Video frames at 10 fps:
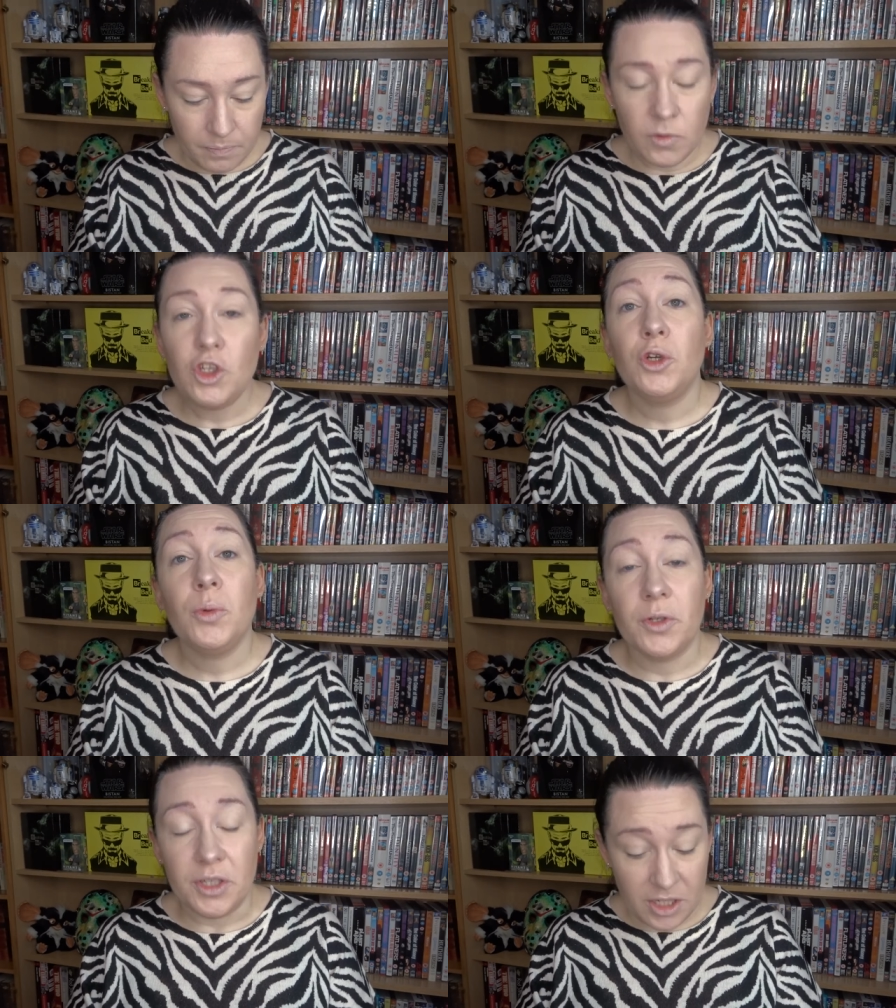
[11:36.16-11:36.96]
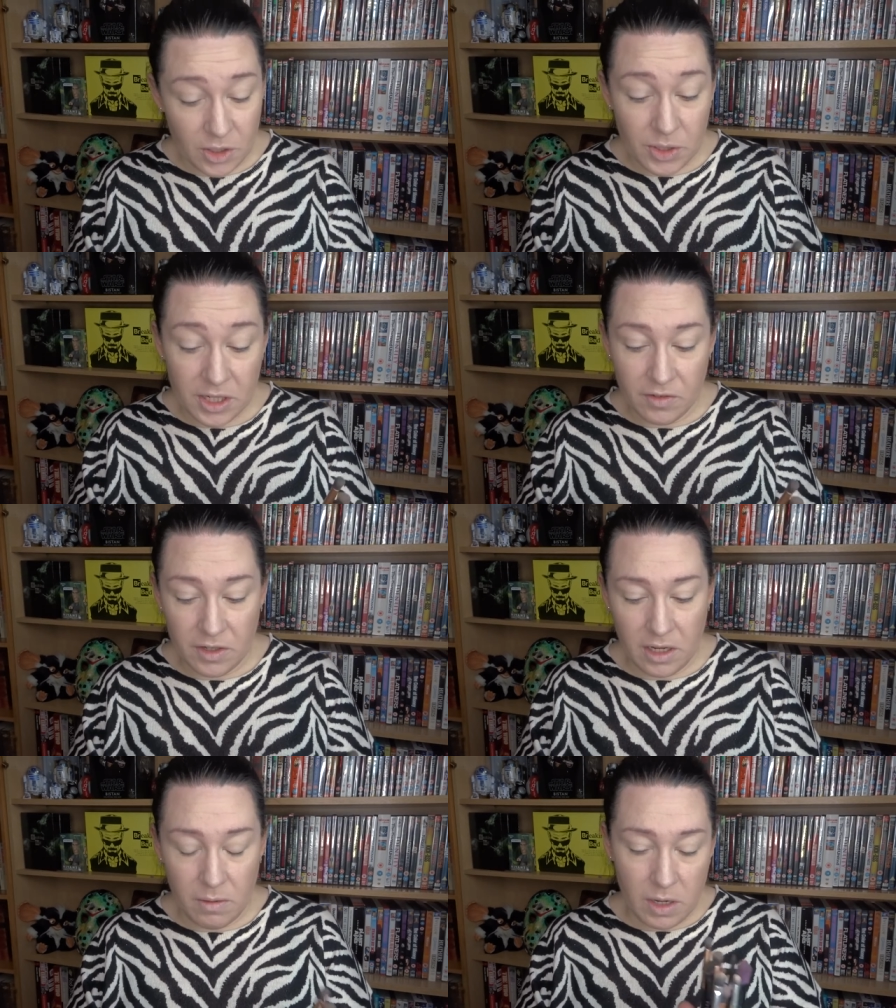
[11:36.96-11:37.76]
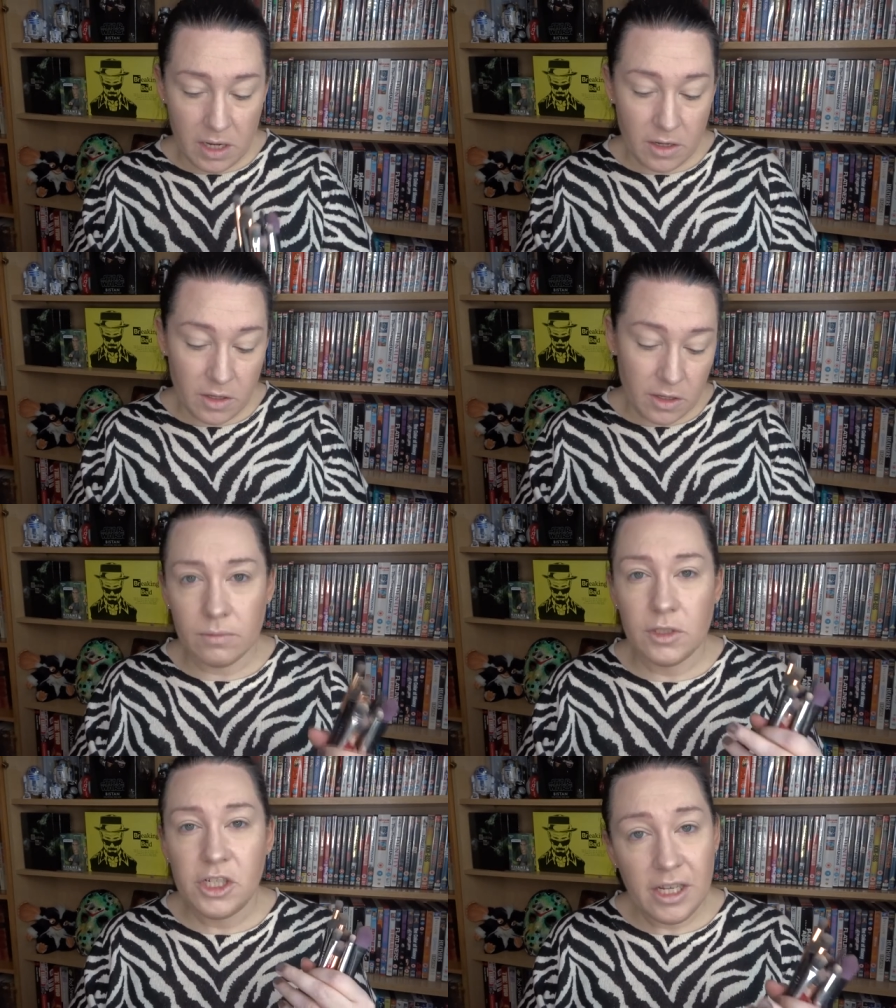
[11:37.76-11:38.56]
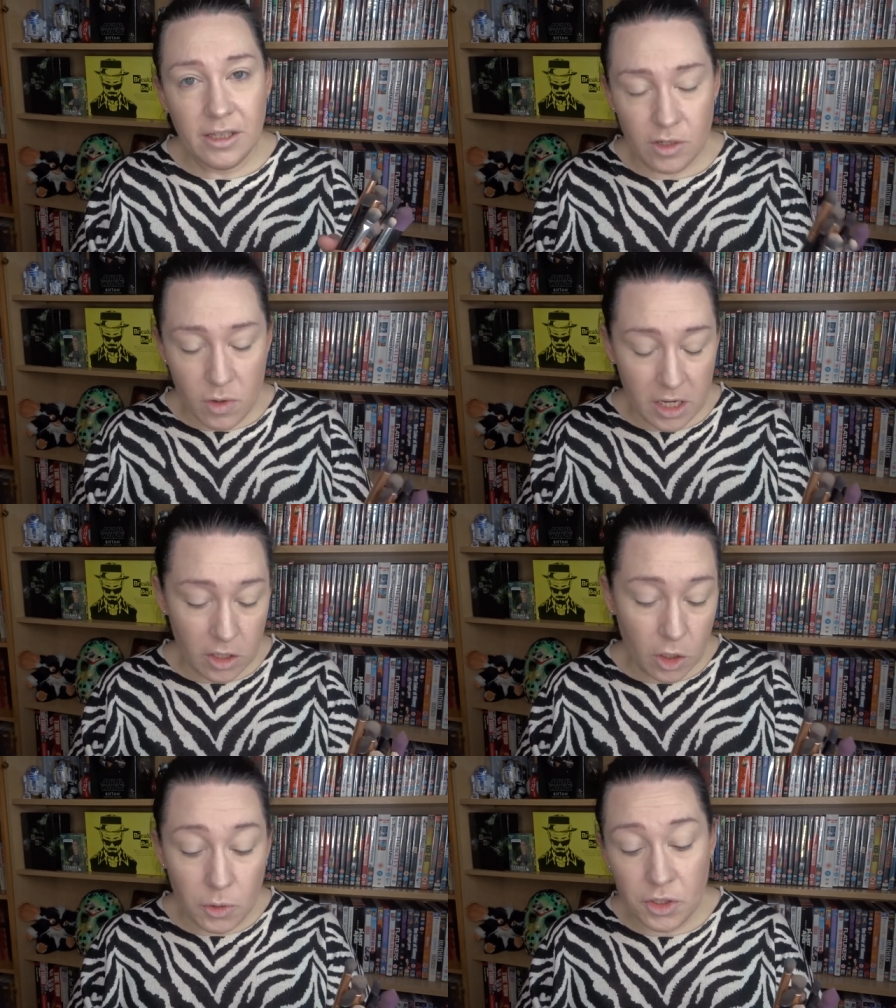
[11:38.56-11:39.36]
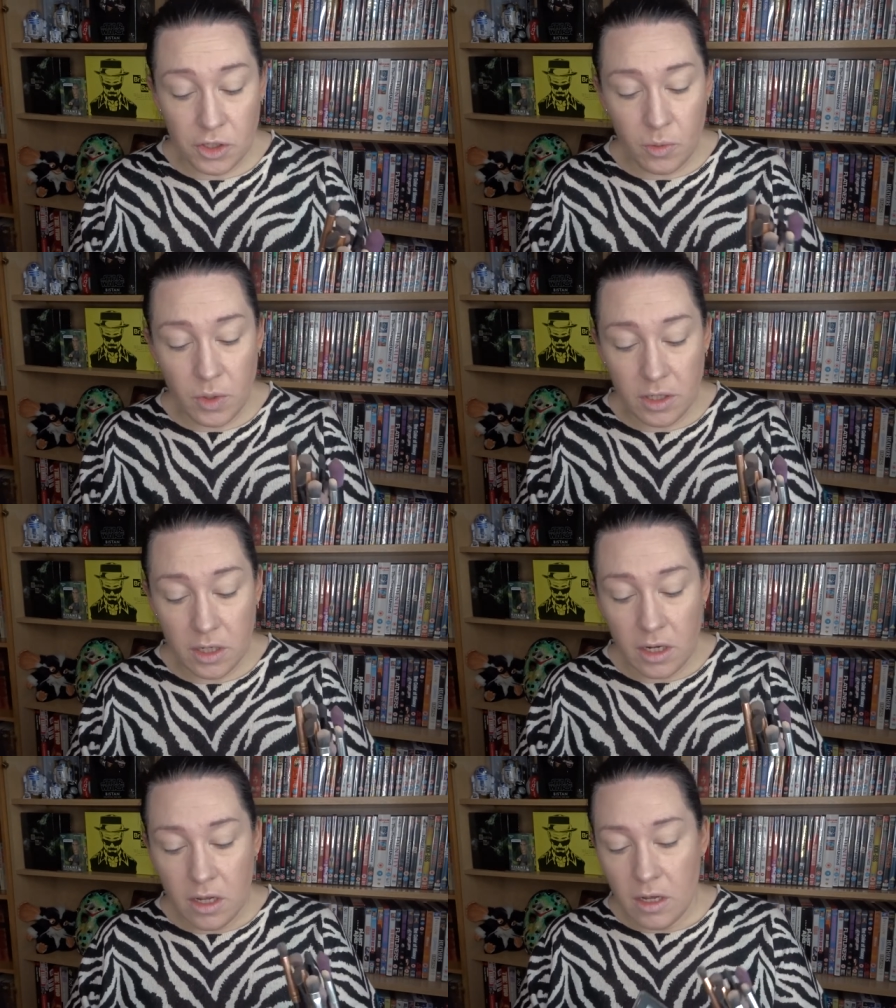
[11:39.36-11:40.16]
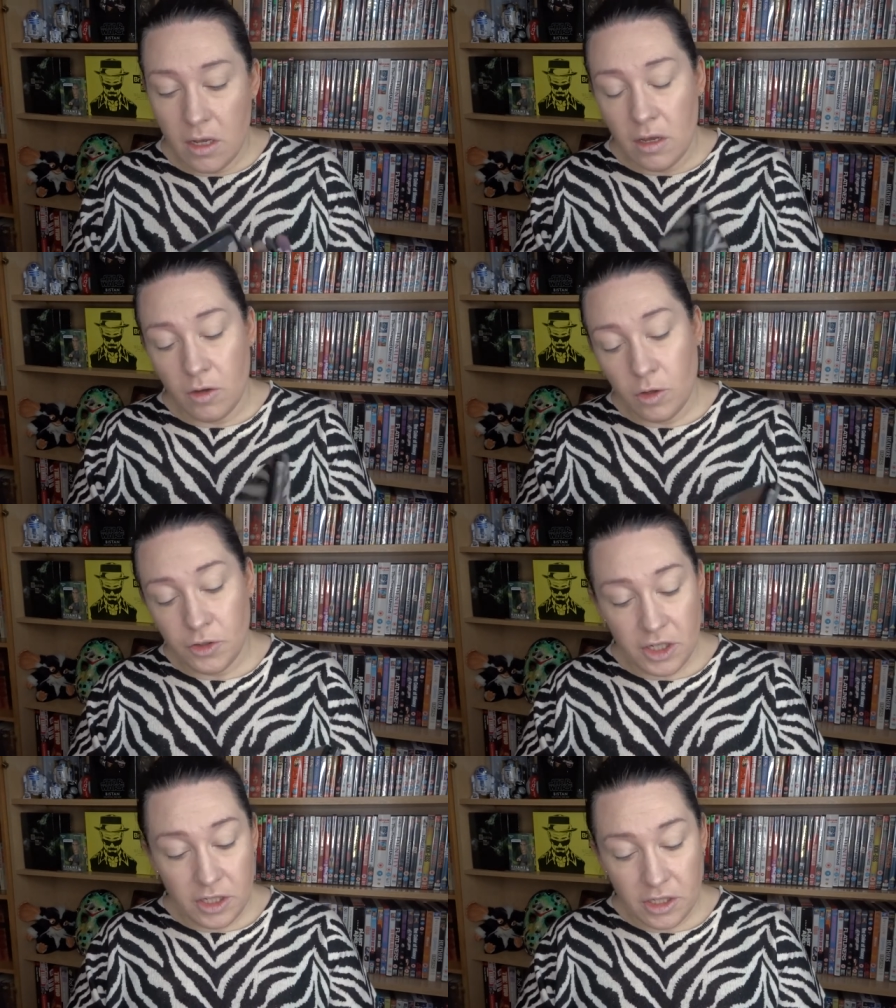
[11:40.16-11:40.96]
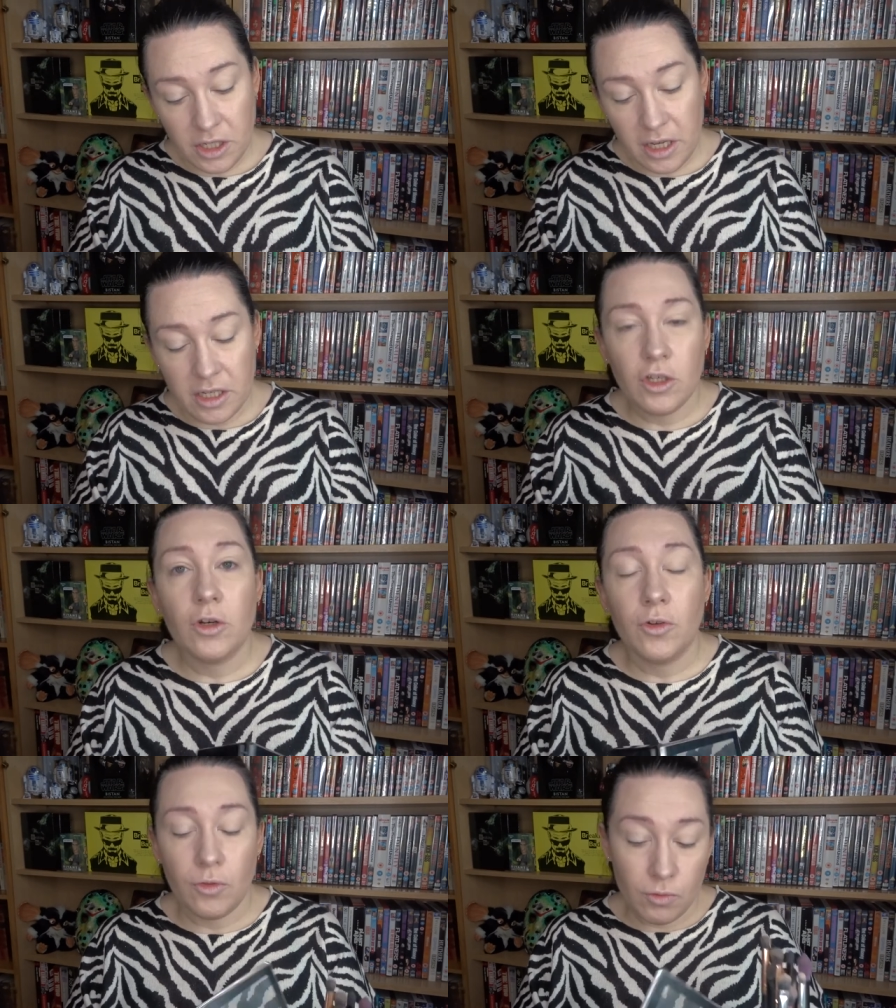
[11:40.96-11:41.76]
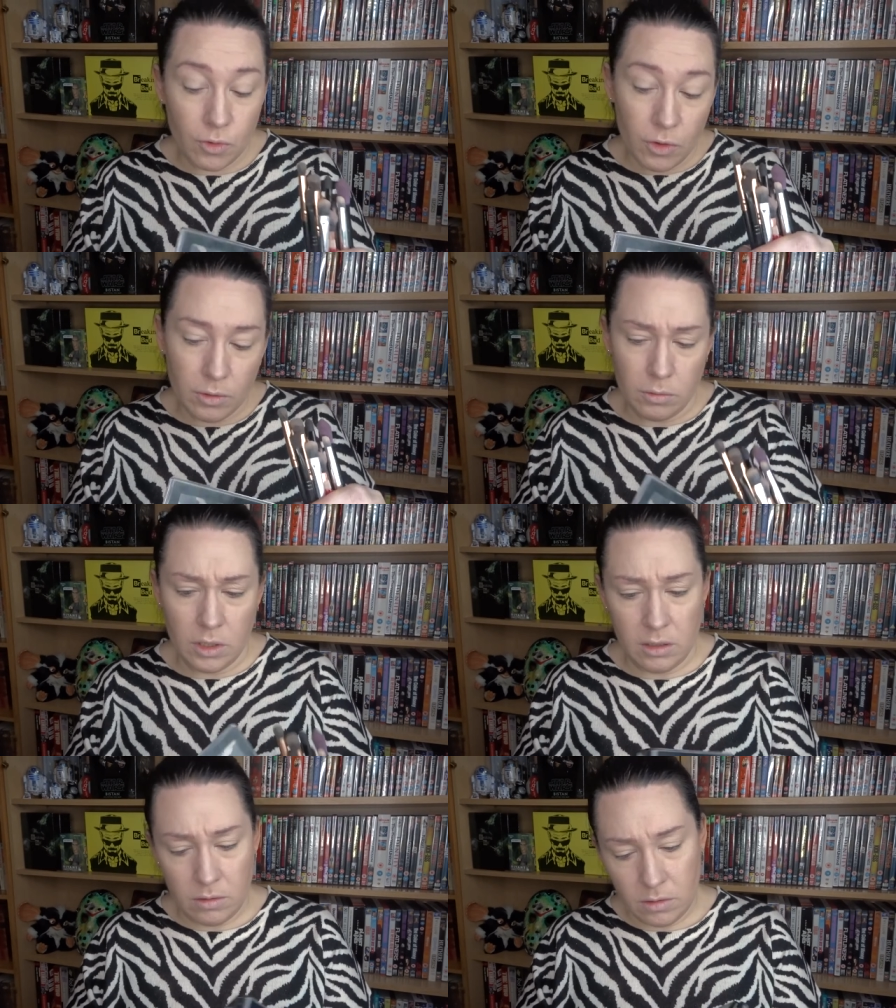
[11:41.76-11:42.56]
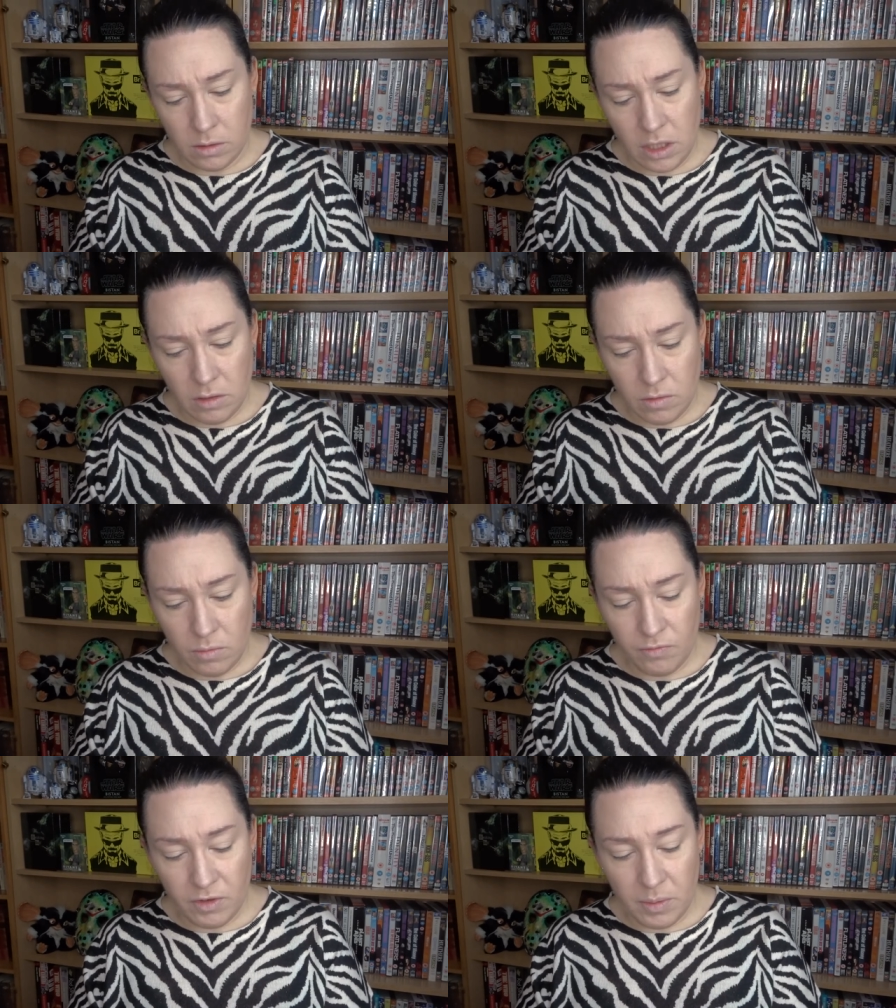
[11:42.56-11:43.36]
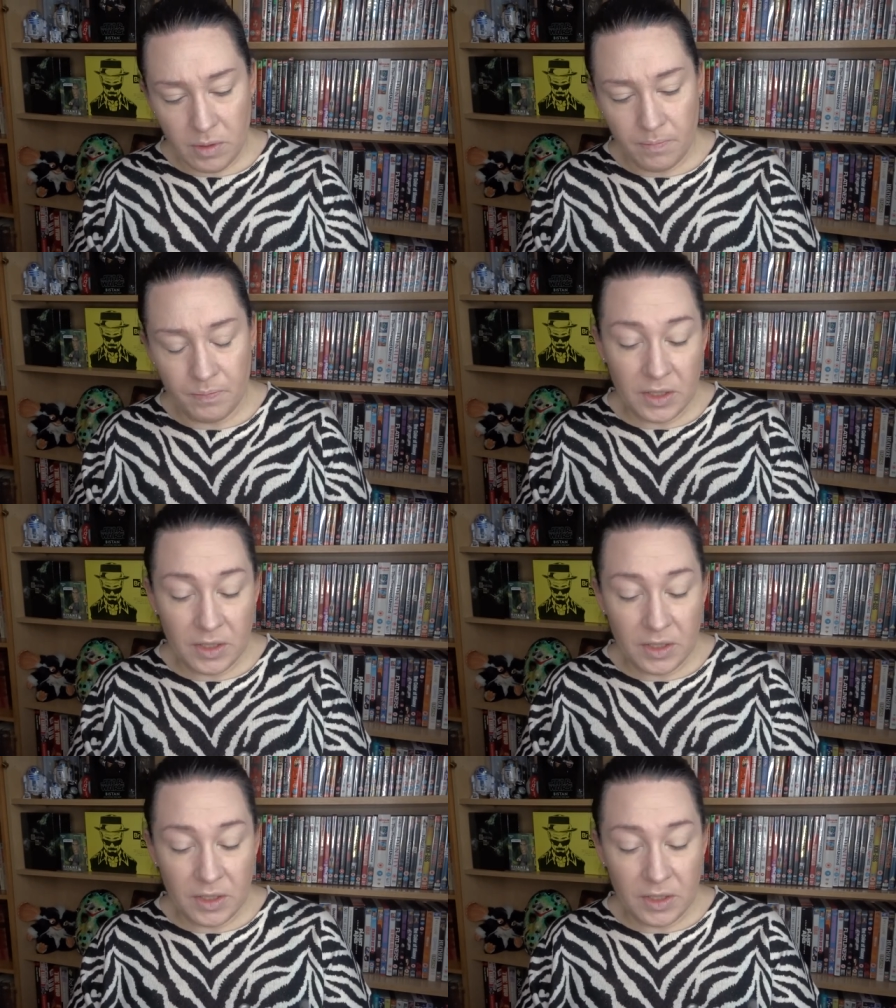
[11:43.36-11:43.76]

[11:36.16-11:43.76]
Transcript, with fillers: Jeweled, it does have a name. And the shade that's quite close to the one, called Dusk, is called Is that the wrong flipping?